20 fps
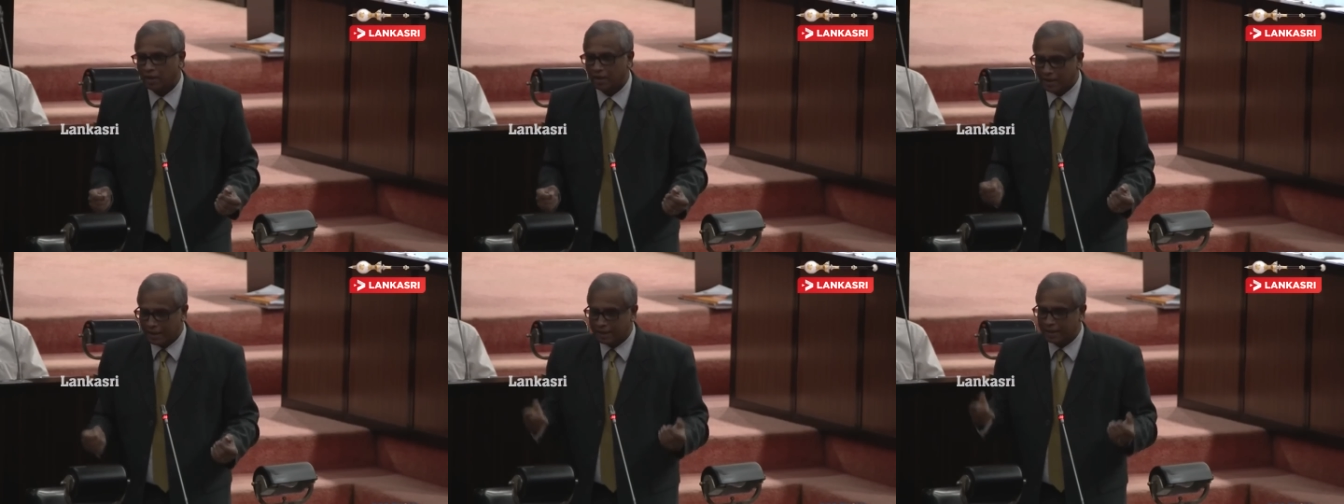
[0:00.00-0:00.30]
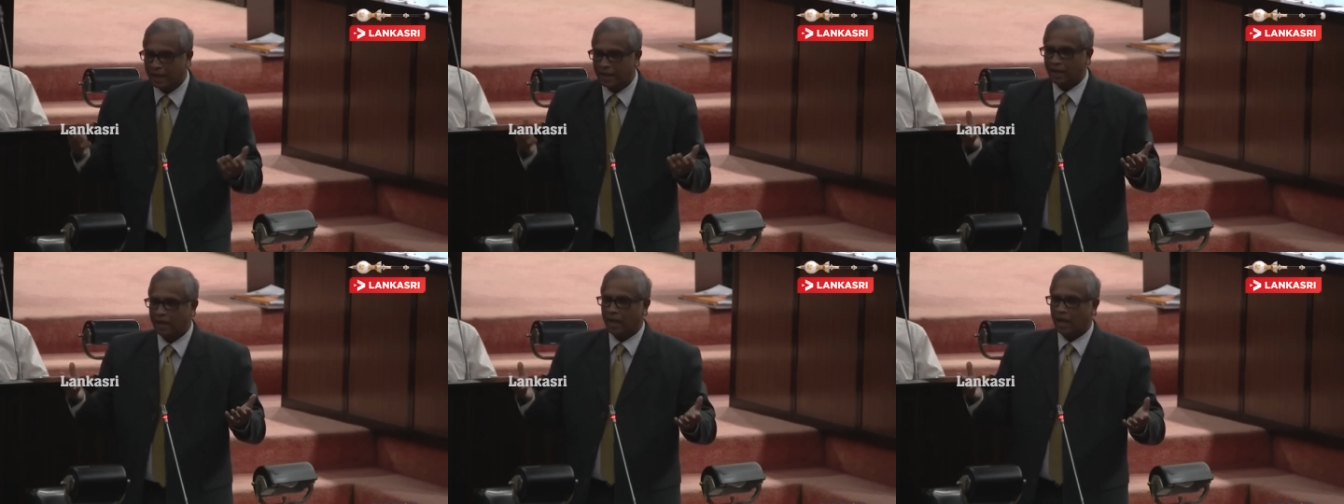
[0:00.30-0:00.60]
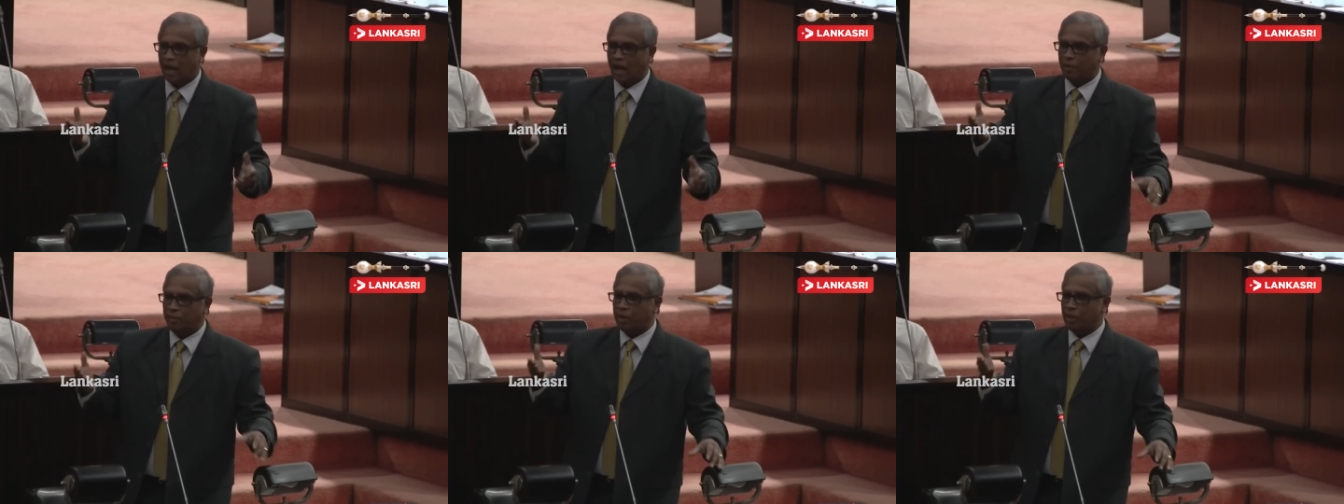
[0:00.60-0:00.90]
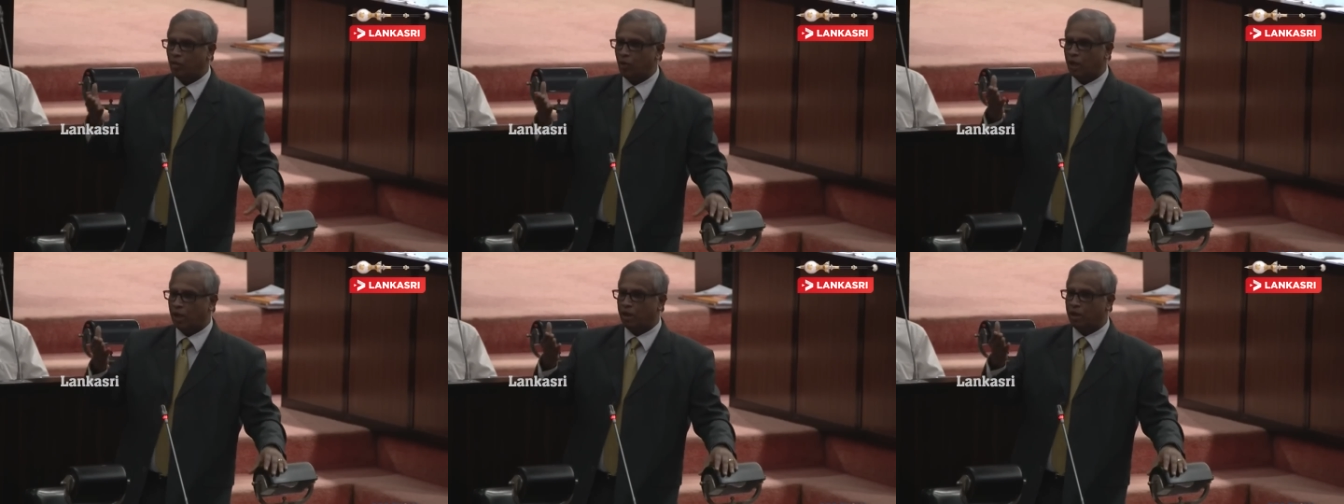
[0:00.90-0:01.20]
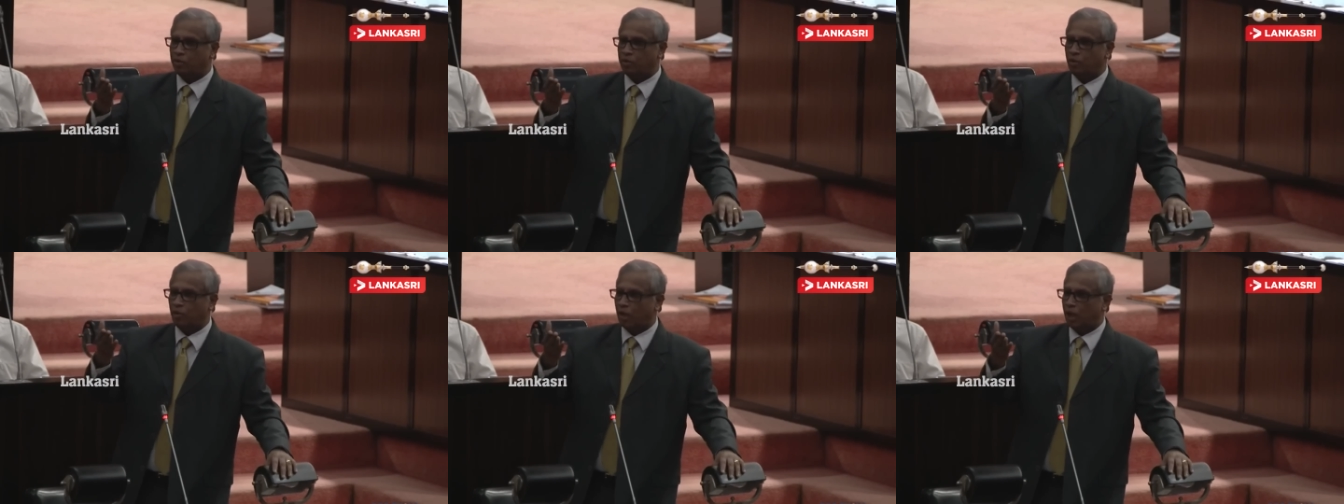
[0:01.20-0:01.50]
Is that, I mean, you
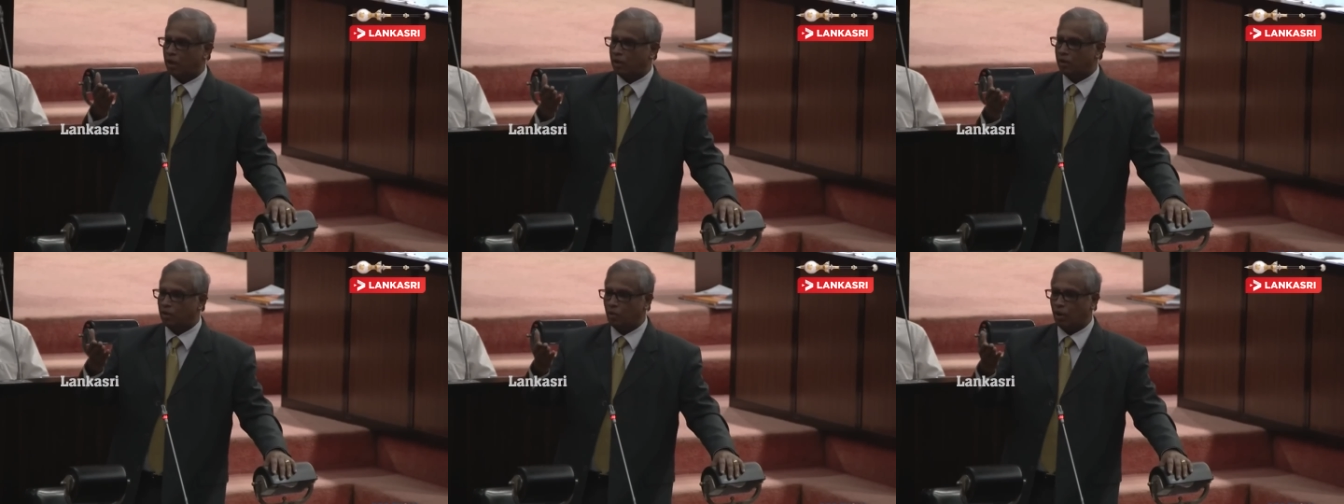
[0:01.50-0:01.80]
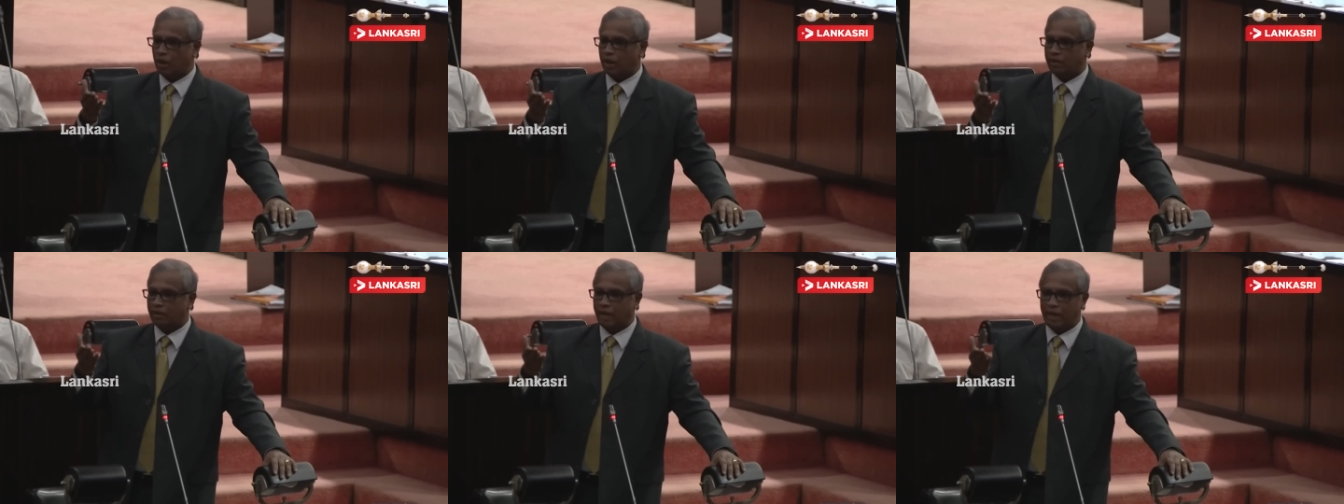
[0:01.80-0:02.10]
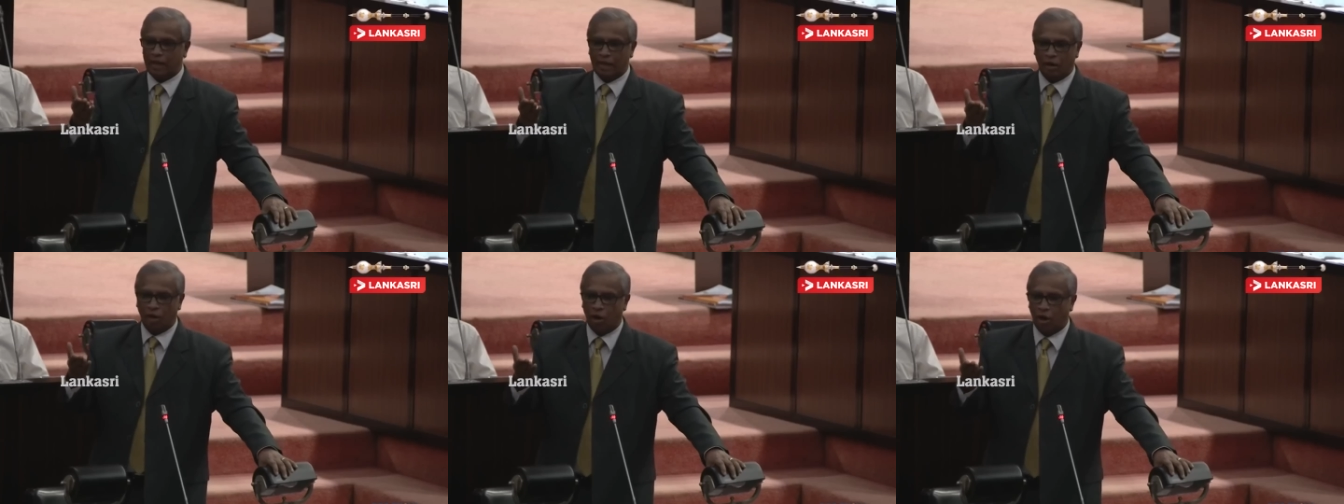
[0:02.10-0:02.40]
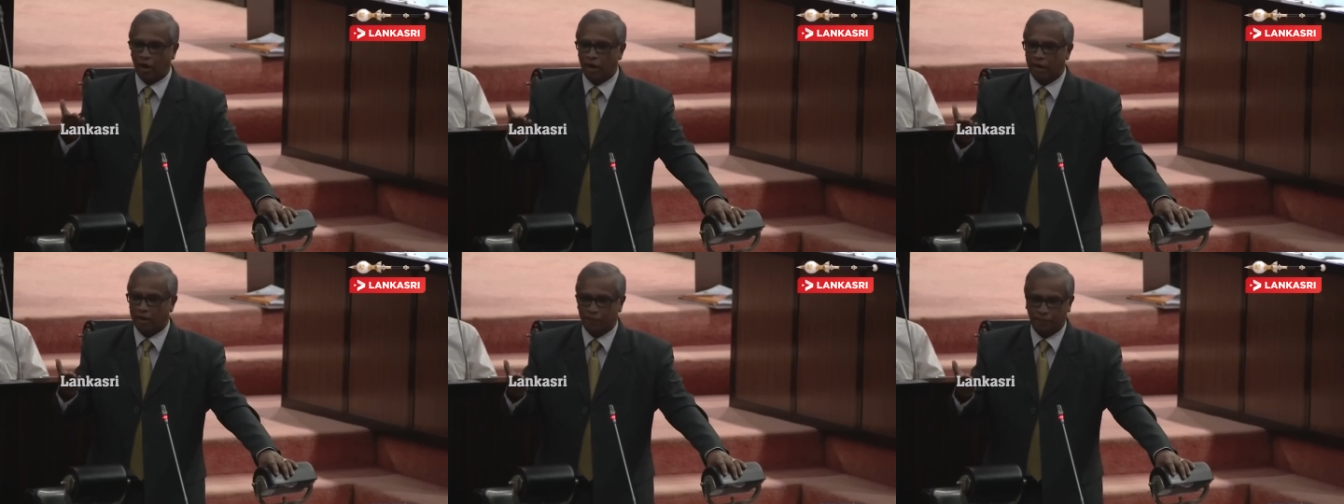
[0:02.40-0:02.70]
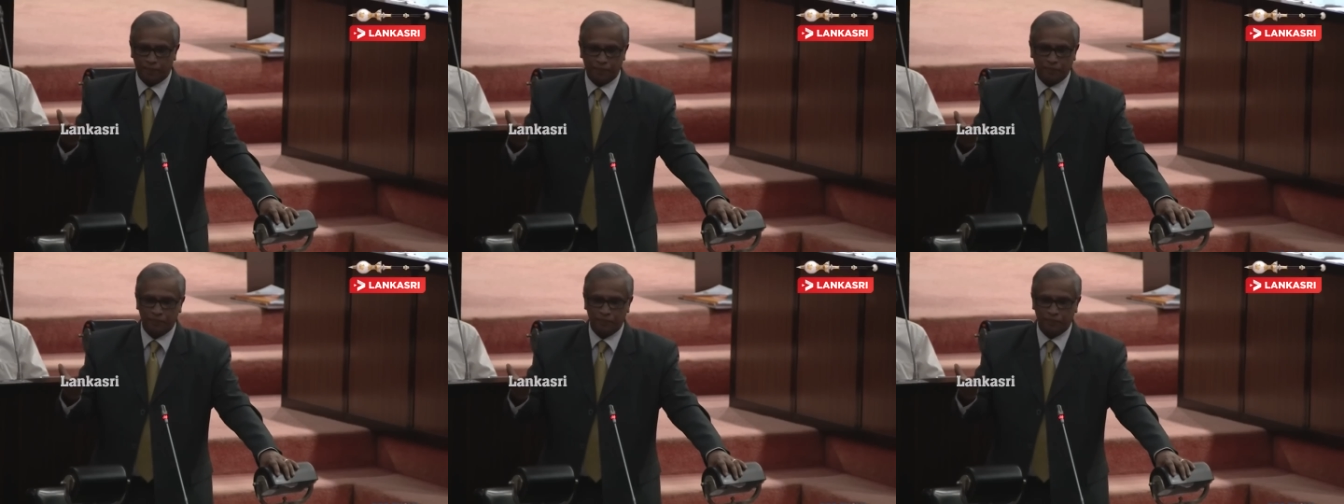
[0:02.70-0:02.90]
are a trained lawyer,